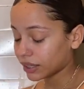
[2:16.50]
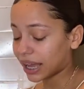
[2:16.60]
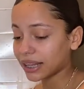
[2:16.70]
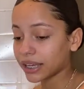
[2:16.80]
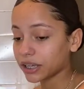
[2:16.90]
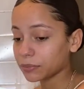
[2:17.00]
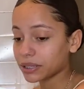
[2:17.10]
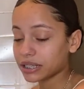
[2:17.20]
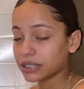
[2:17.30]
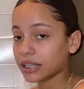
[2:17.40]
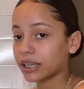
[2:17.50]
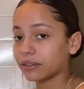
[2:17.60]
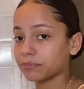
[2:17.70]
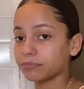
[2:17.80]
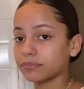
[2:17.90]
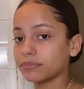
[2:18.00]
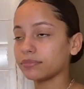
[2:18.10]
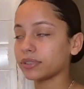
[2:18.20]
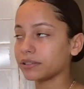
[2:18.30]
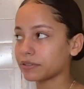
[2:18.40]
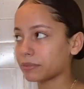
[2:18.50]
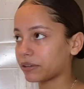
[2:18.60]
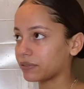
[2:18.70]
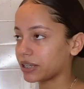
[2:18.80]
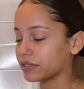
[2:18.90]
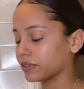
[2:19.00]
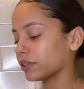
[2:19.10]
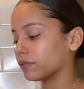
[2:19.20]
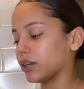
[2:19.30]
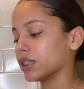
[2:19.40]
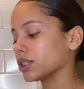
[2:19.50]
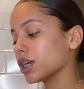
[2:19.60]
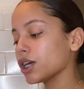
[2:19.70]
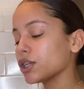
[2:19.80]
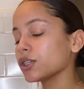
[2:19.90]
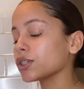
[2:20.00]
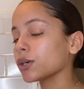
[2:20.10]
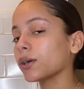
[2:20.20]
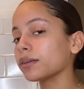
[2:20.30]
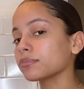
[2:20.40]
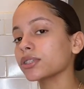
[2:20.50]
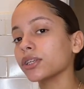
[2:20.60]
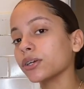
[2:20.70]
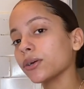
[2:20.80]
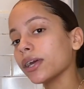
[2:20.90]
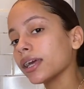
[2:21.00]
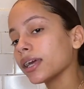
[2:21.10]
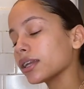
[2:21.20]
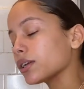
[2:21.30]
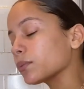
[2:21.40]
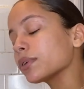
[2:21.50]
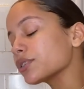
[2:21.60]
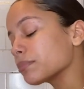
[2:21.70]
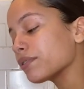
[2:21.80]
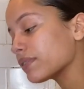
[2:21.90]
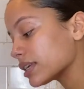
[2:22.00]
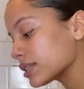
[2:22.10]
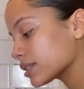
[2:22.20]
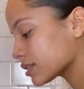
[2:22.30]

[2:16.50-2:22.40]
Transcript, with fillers: I like it because it leaves my face feeling fresh. So I'm just gonna go ahead and wash my face.